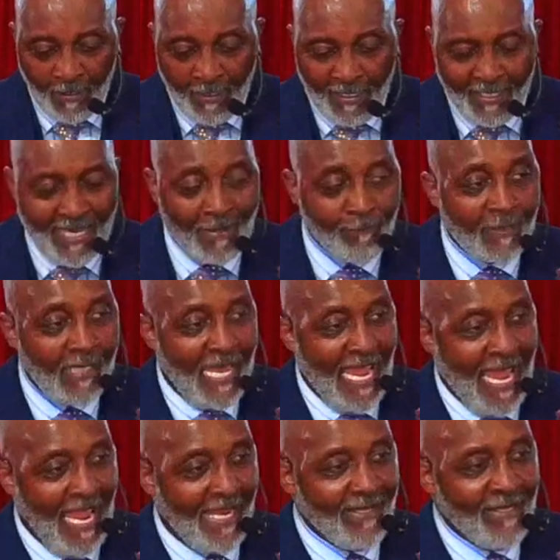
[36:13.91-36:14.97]
And I'm
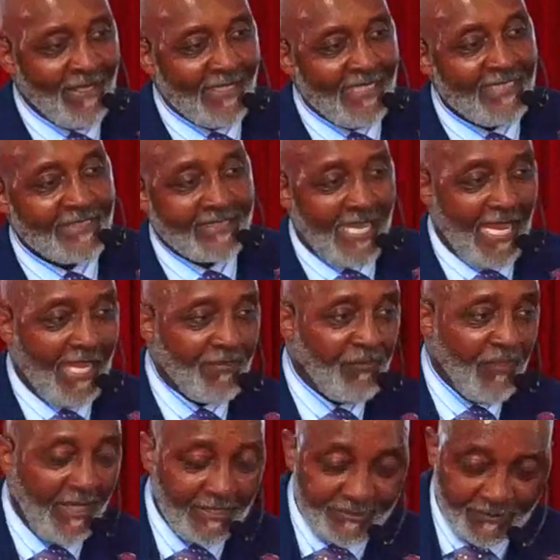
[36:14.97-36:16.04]
glad he said
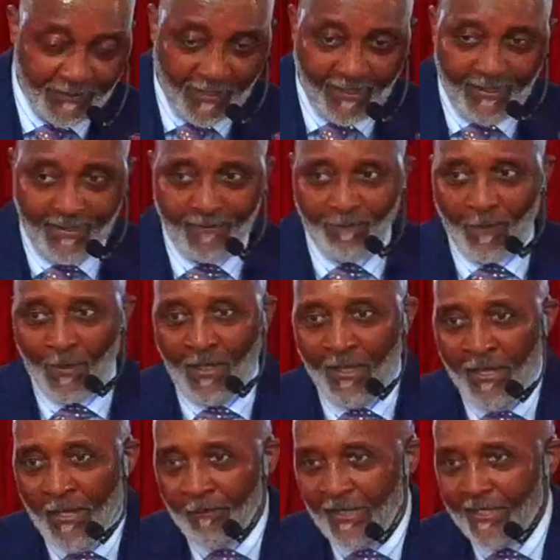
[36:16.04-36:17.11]
this thing.
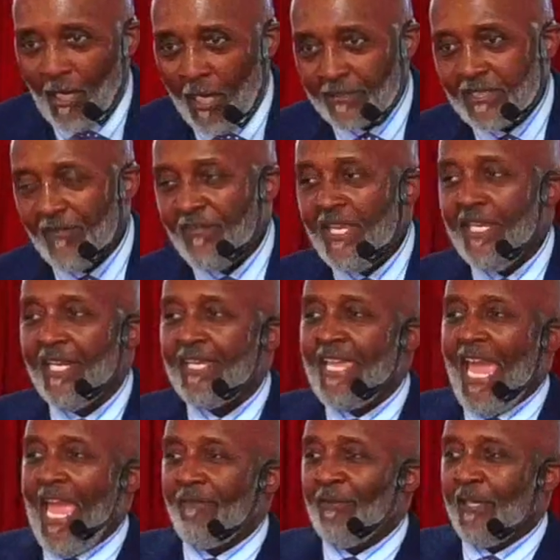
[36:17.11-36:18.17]
Because if he
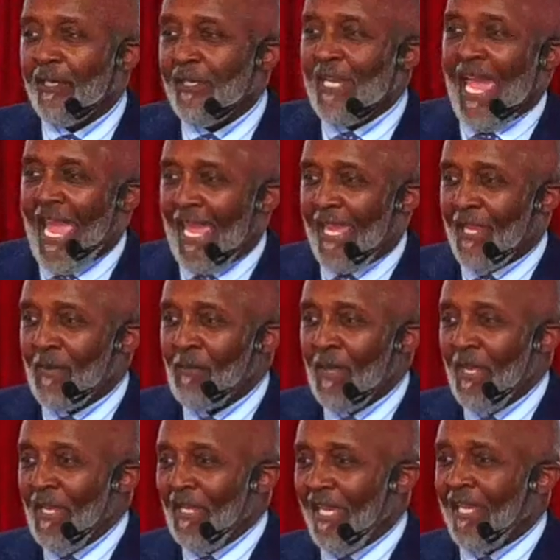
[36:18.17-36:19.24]
gave it a name,
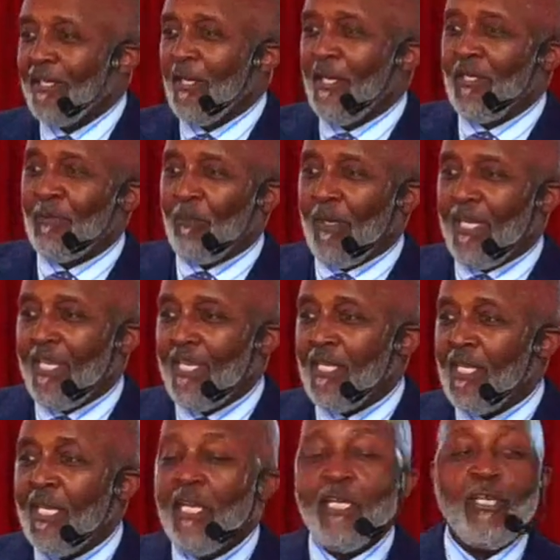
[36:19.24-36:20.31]
it couldn't be
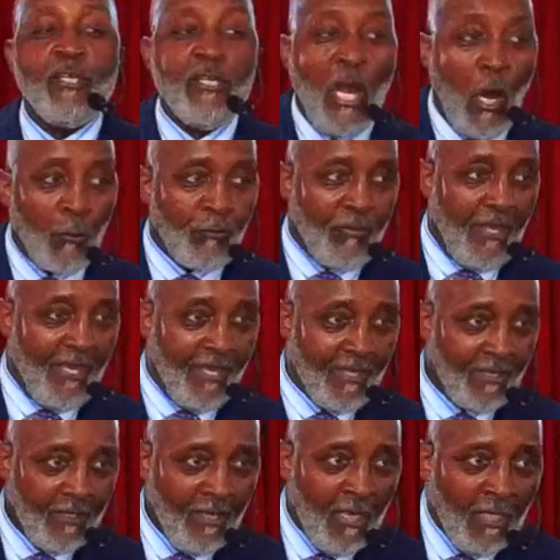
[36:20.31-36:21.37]
your thing.
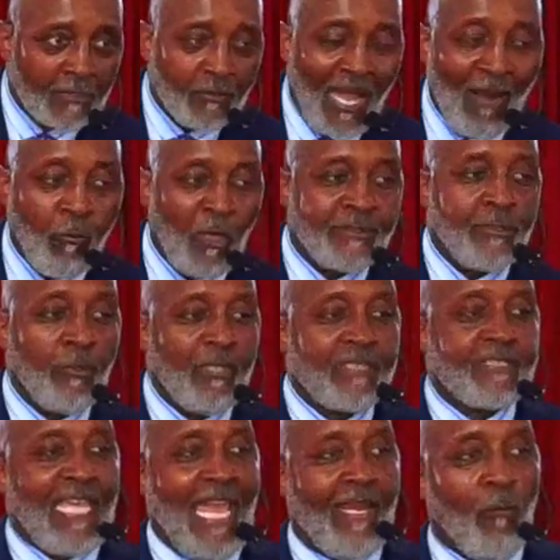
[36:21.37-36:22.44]
So I want you to
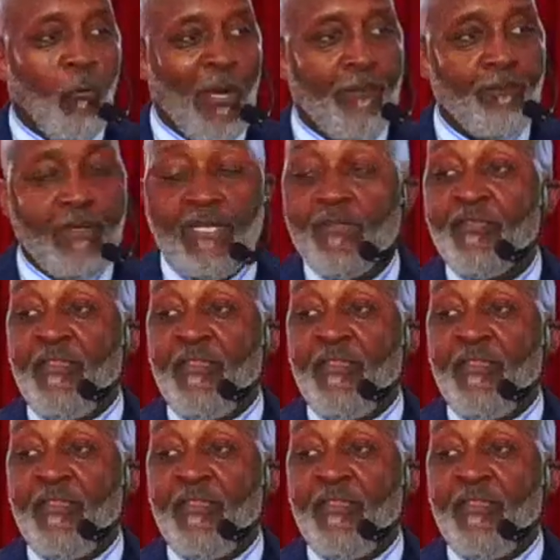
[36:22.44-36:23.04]
say it with me.